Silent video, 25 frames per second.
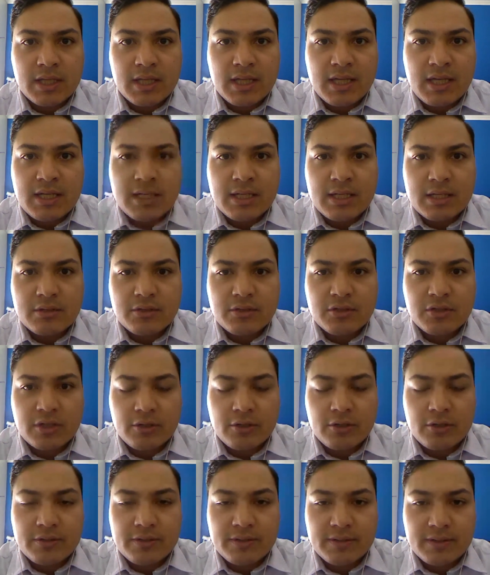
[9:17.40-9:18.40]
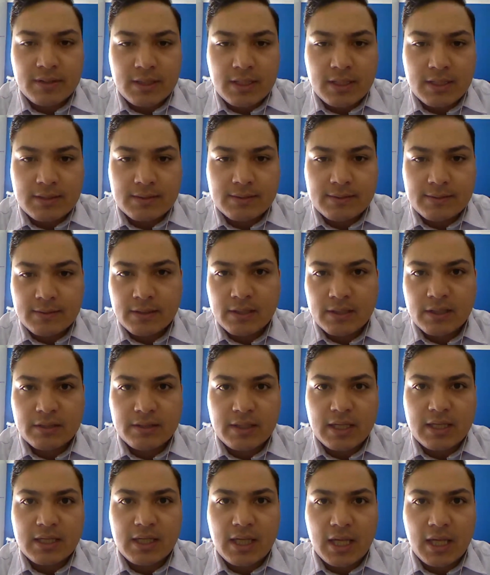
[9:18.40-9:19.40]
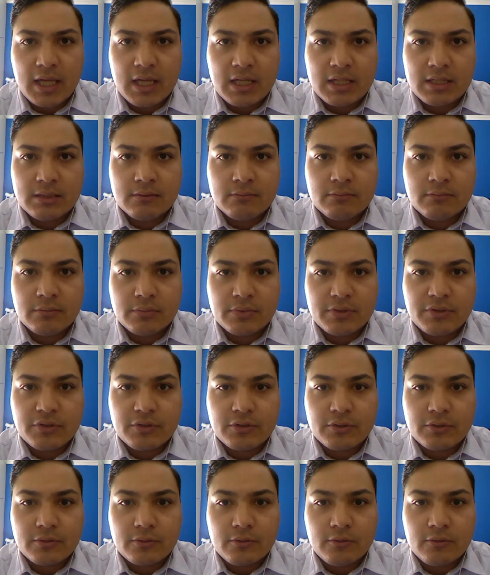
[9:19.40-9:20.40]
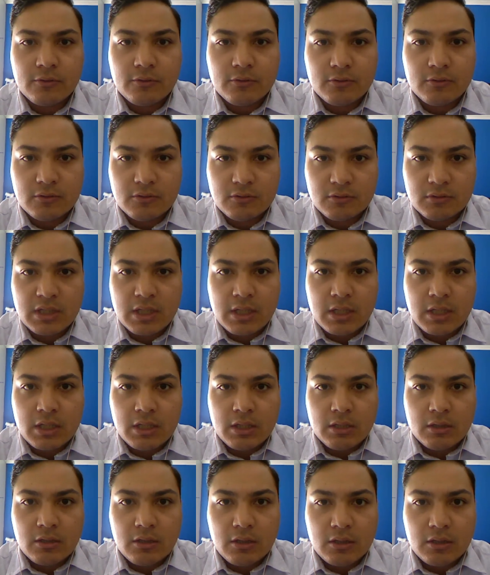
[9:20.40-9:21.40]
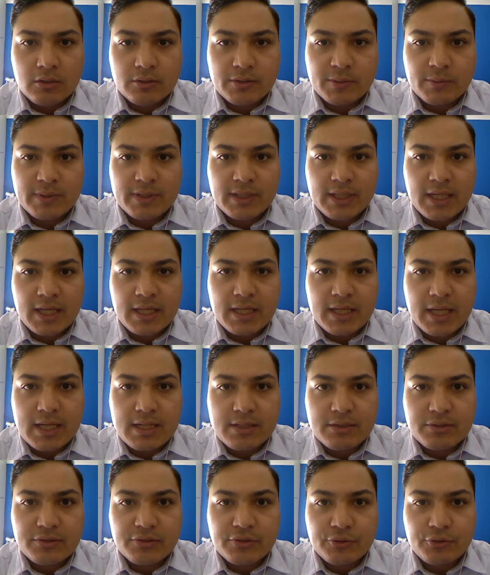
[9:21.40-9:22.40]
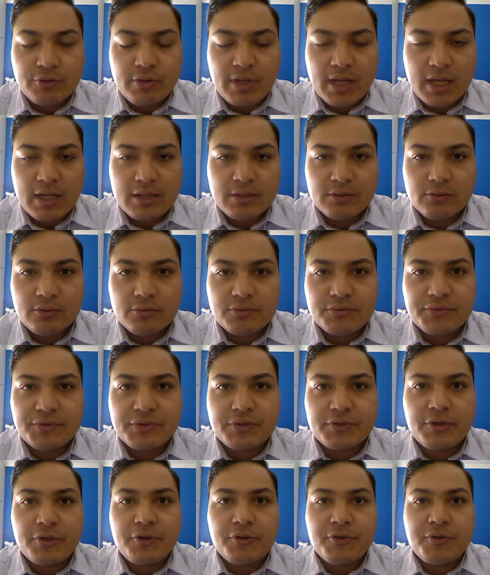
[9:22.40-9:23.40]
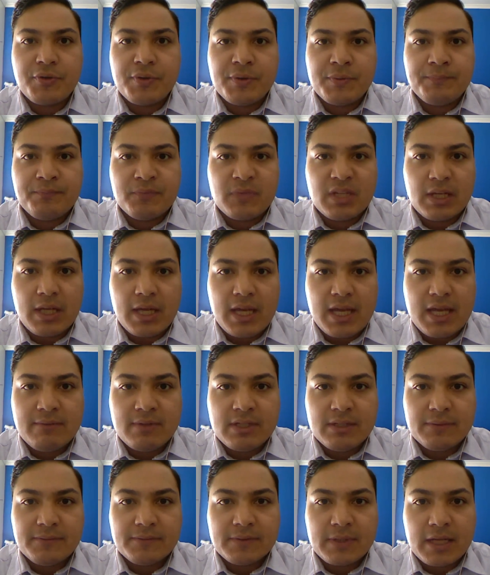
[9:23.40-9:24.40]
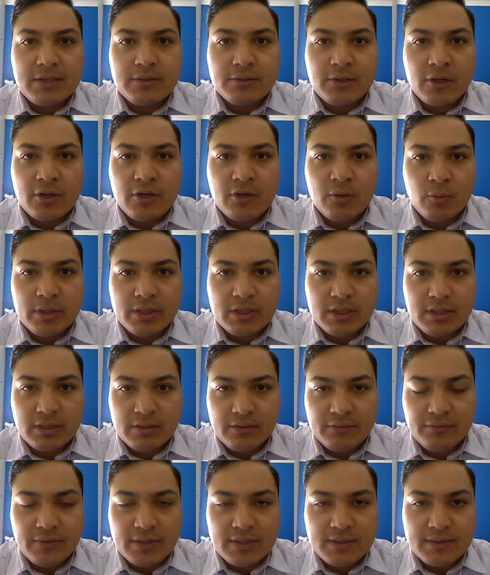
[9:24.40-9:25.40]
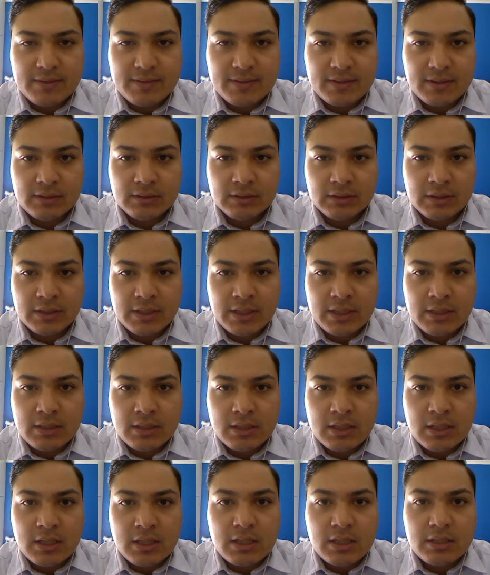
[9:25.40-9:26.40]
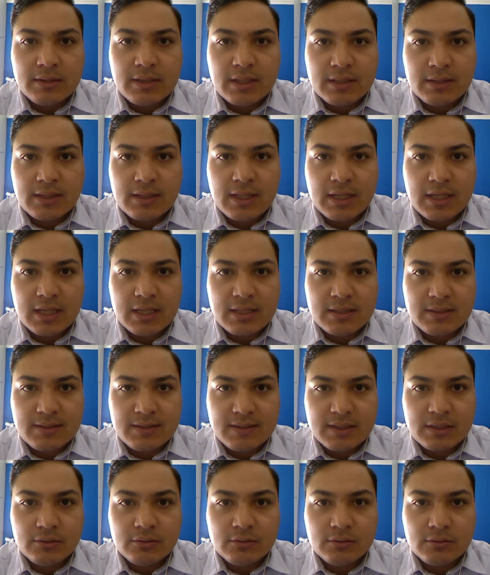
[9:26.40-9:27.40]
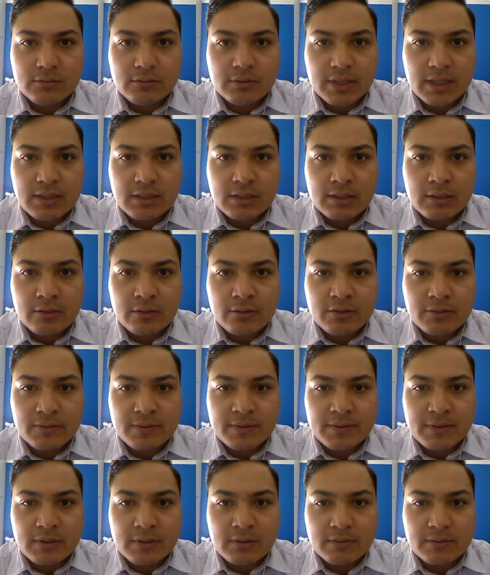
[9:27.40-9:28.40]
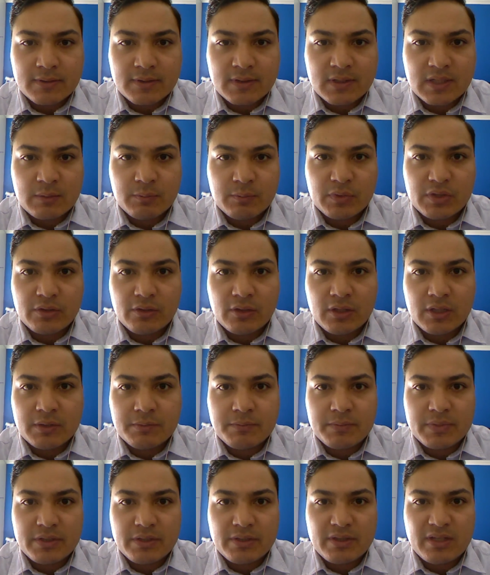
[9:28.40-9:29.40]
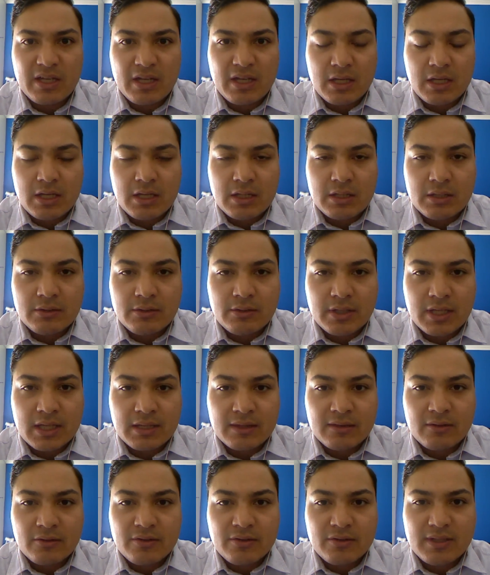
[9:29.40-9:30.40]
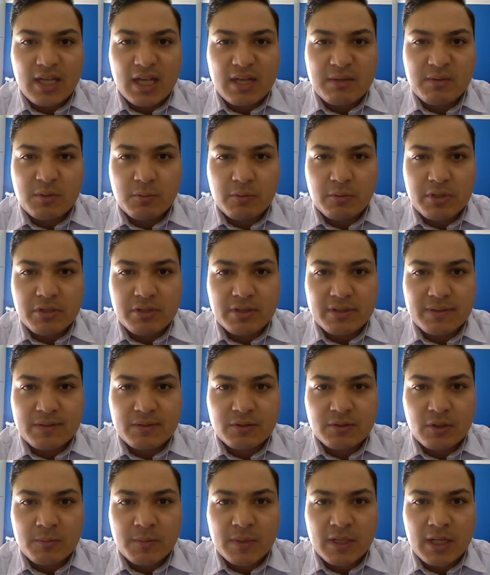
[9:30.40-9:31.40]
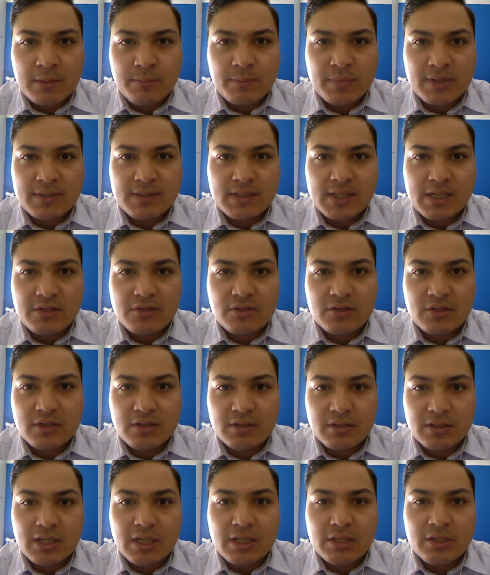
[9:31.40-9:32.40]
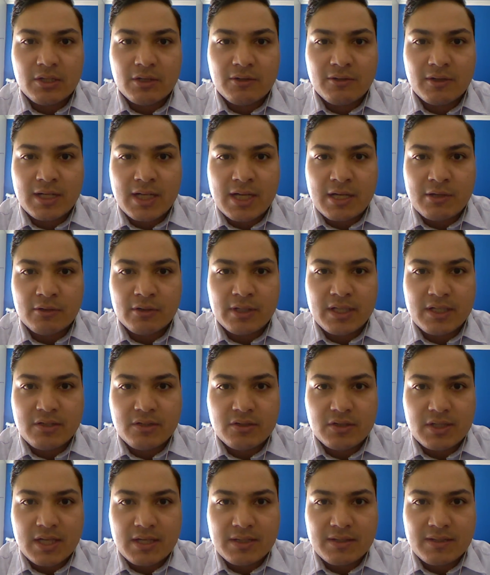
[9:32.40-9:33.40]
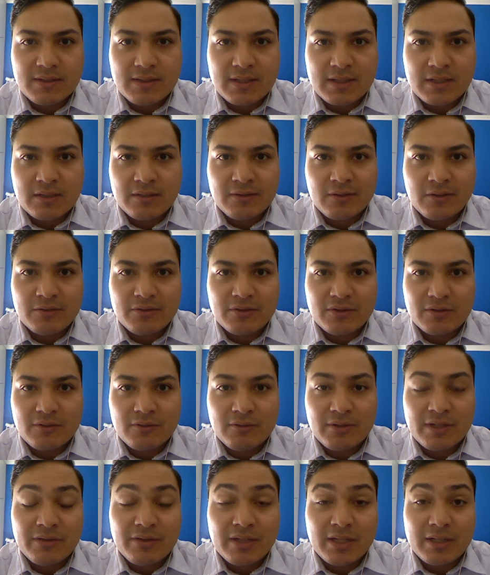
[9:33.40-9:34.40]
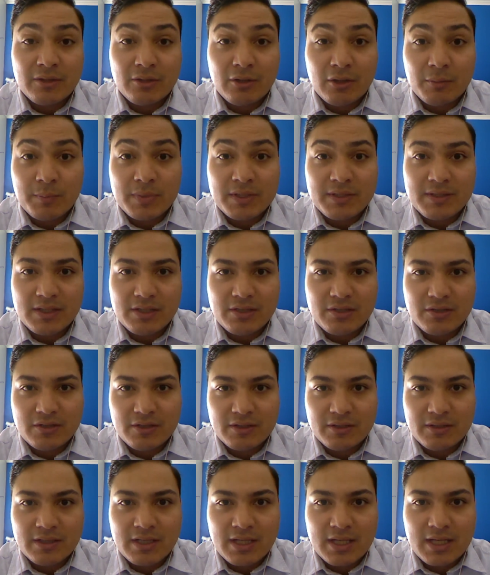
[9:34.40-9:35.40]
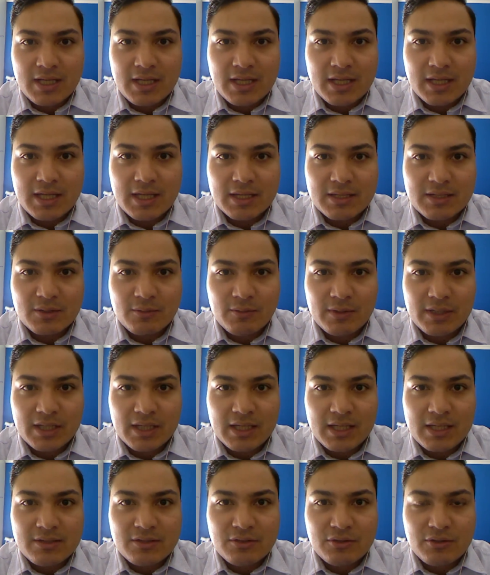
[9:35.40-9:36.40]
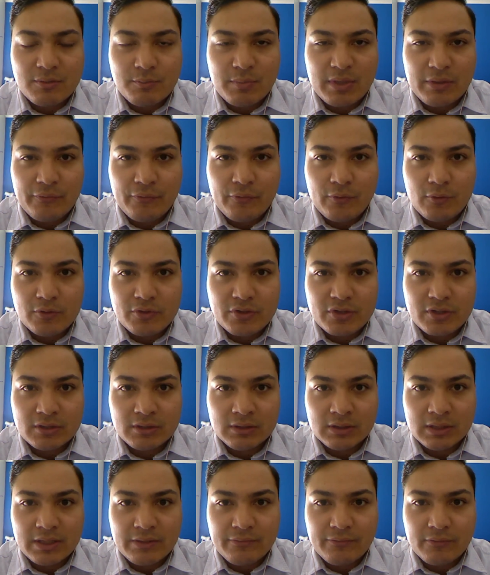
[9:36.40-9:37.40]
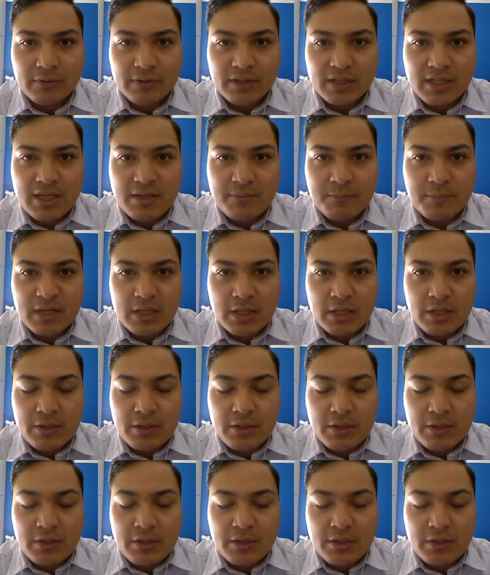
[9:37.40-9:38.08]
again, it shows that they can score goals when they need to, and also, even if they don't win convincingly, that they can still get those results. Sometimes you get those games where you just dominate possession, you create all these chances and you don't score, and then the opposition gets one against you. But fortunately for them,